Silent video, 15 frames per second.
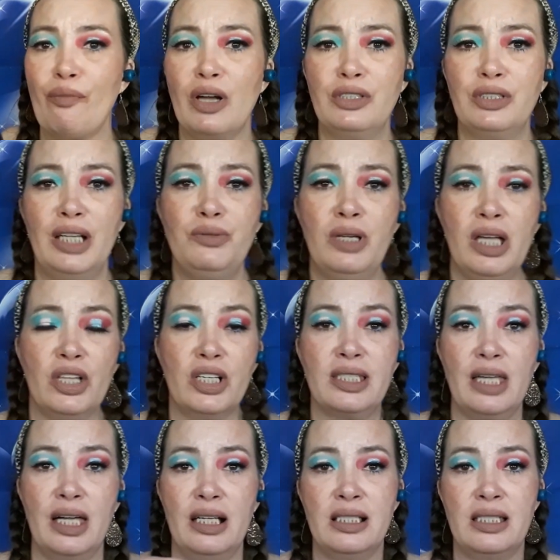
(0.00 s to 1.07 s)
So that's what it looks
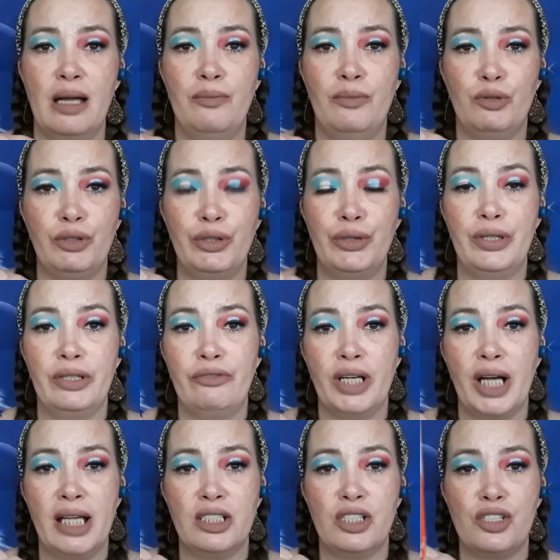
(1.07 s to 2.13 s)
like, because I'm rude and
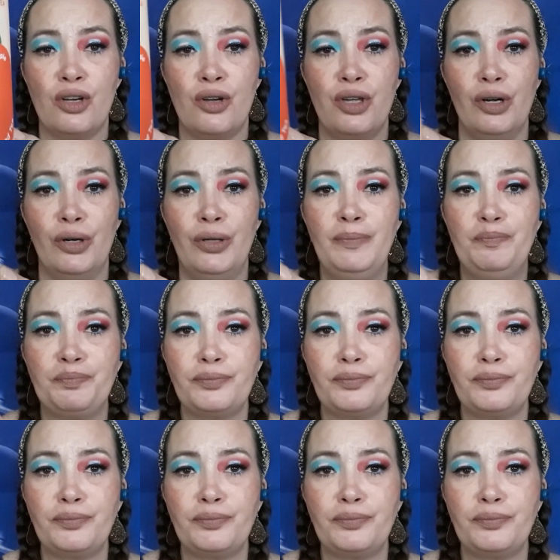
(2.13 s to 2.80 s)
forgot to show you.